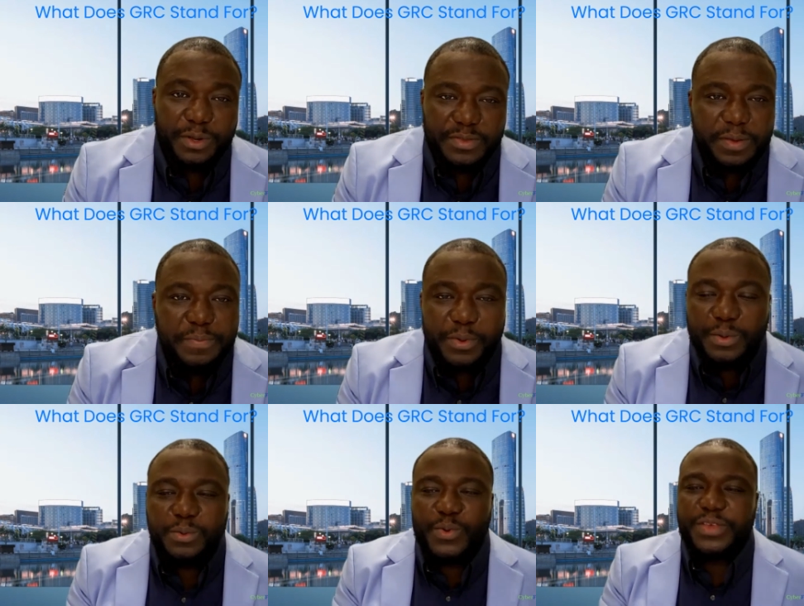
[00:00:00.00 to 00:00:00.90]
A
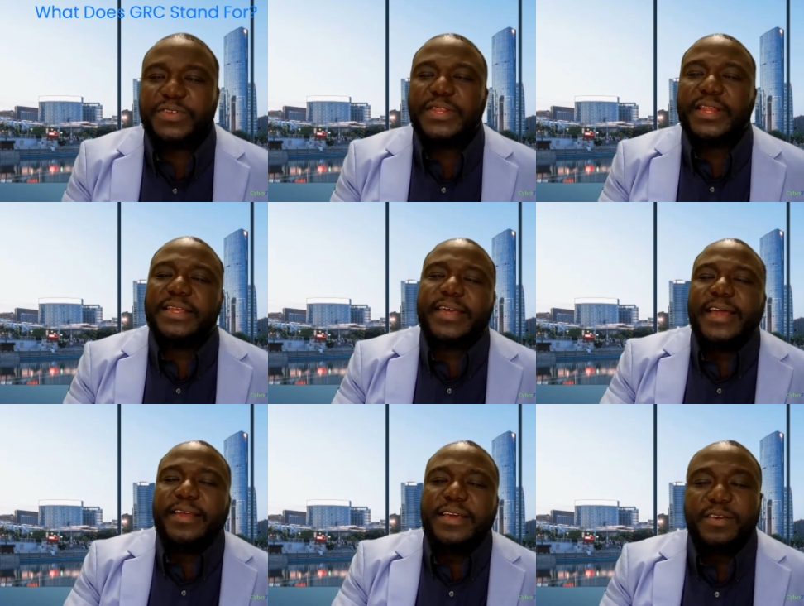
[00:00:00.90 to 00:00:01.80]
simple question like
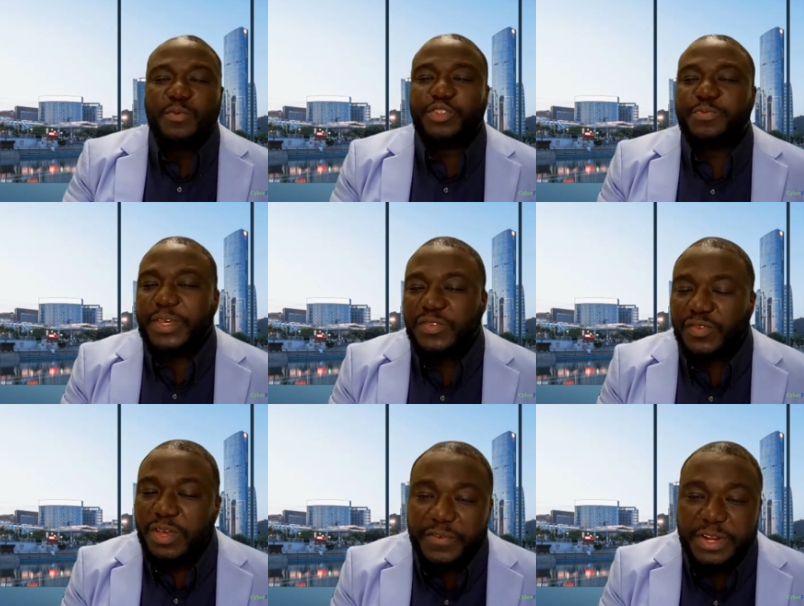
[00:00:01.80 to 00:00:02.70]
that, which means
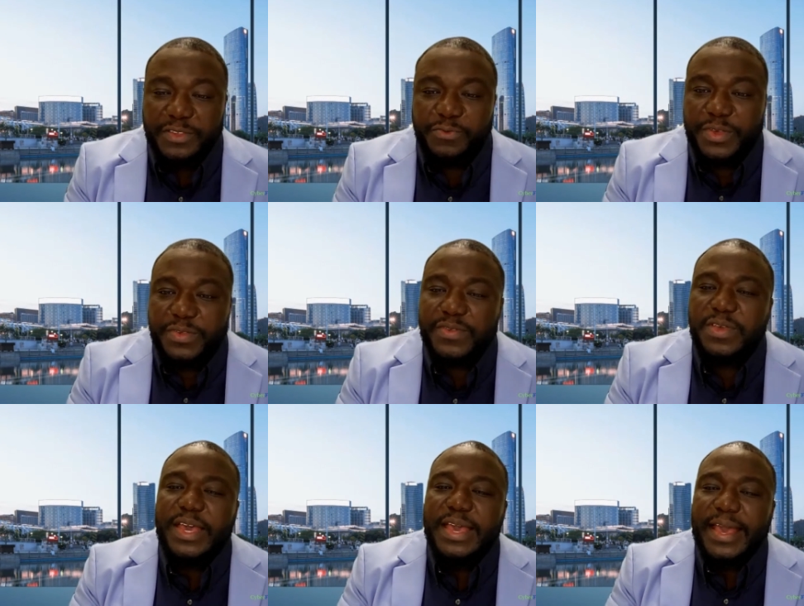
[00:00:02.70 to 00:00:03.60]
governance, risk,
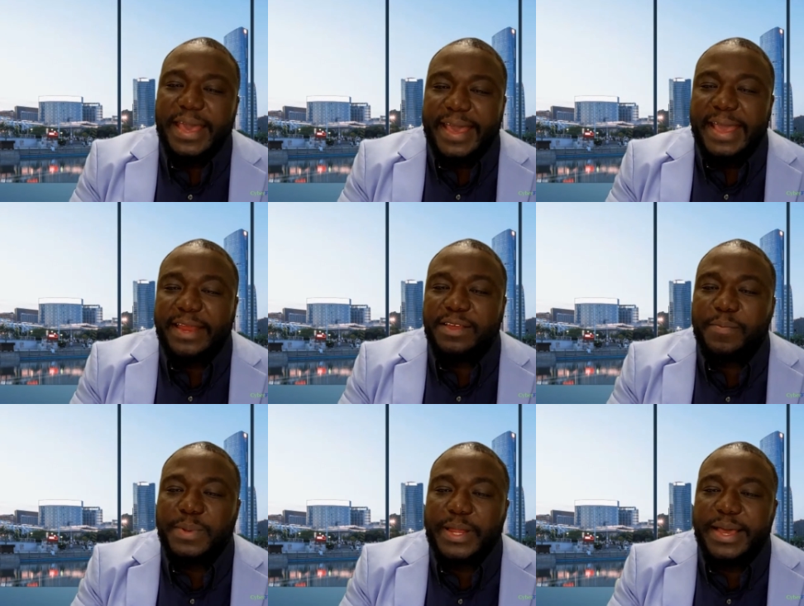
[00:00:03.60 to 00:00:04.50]
and
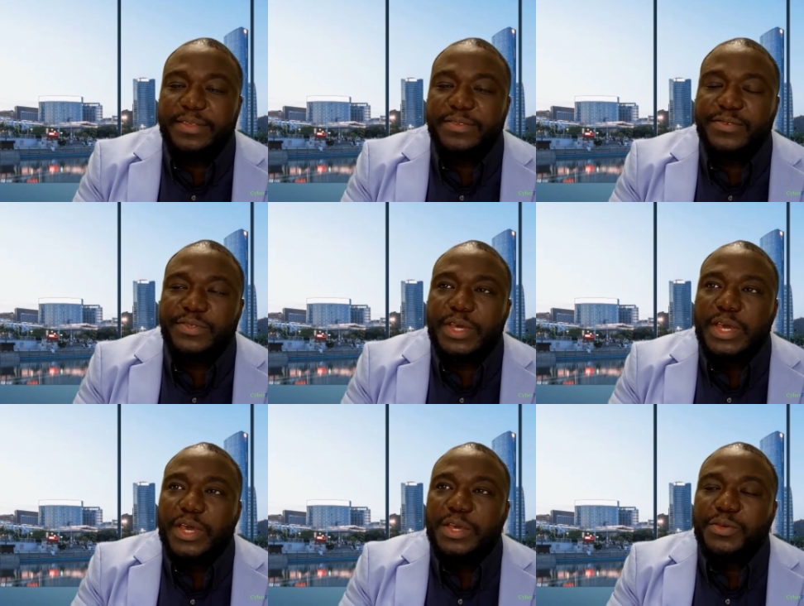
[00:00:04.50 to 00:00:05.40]
compliance.
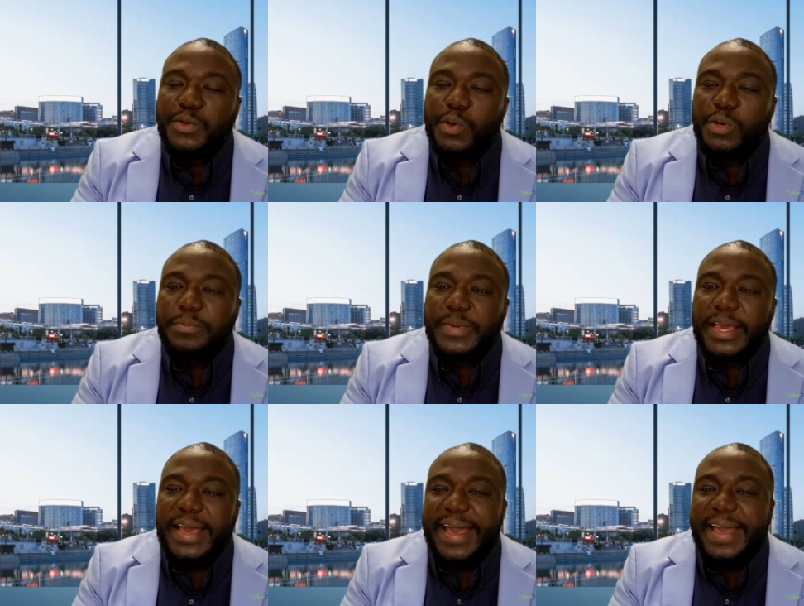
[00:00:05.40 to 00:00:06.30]
You're going to
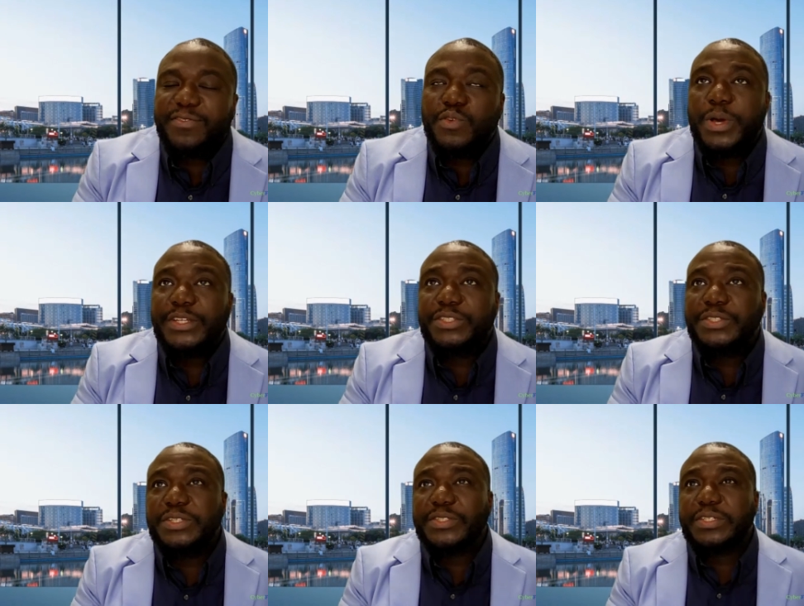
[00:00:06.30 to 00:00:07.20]
be asked
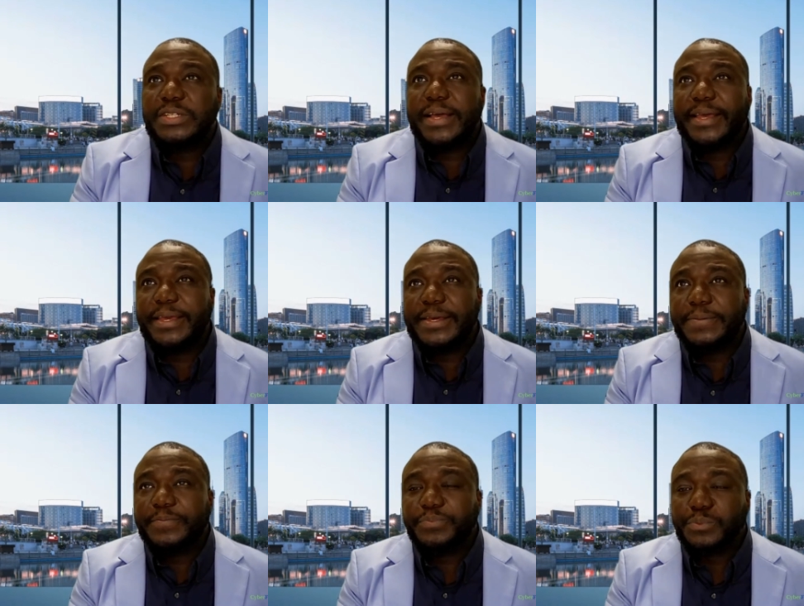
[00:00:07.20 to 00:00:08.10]
questions like
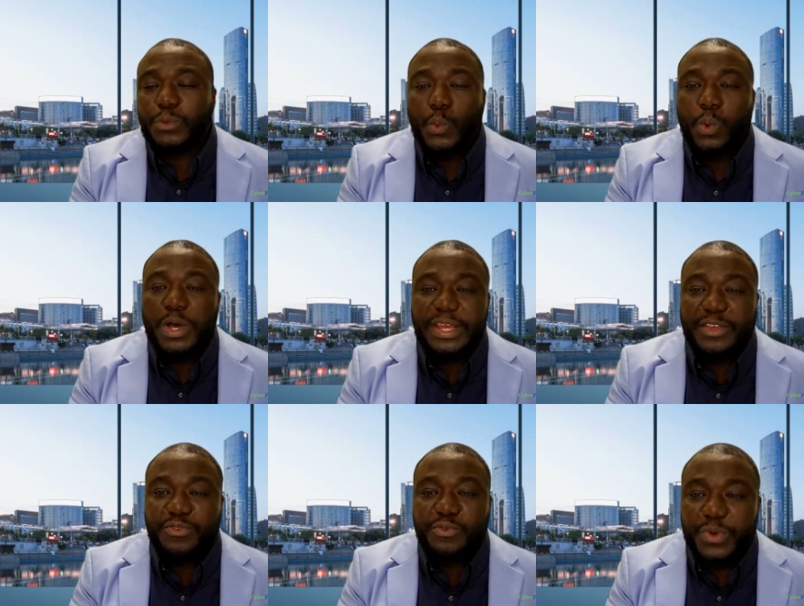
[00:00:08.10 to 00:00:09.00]
what
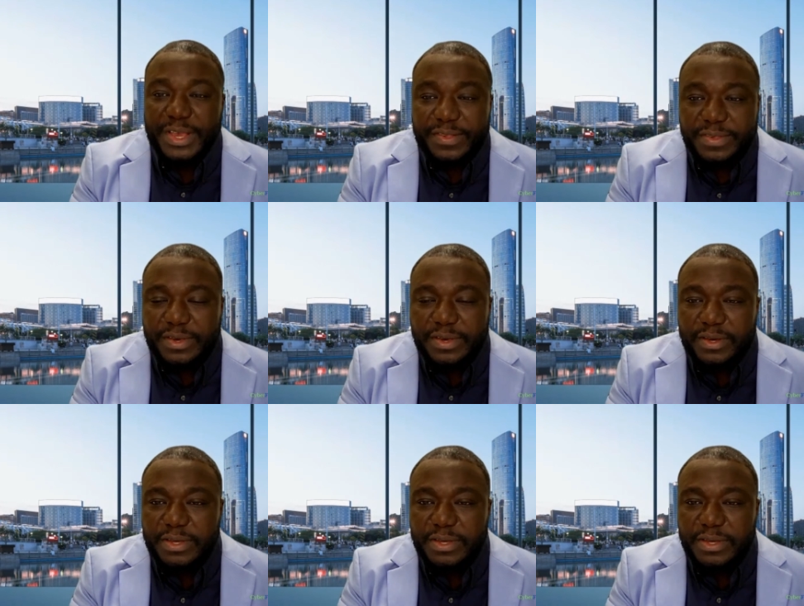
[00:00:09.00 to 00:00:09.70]
is risk?